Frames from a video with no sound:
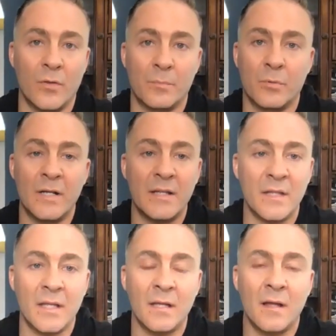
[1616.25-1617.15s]
The
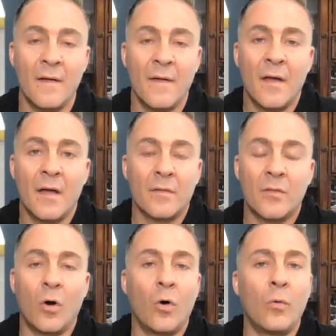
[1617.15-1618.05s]
breathing,
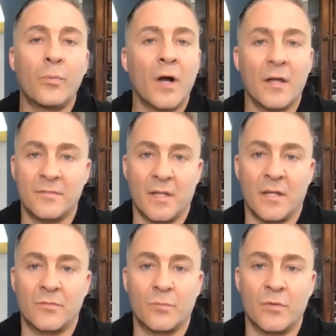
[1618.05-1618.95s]
the whole
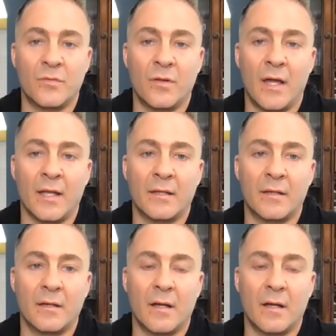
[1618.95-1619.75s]
process was like,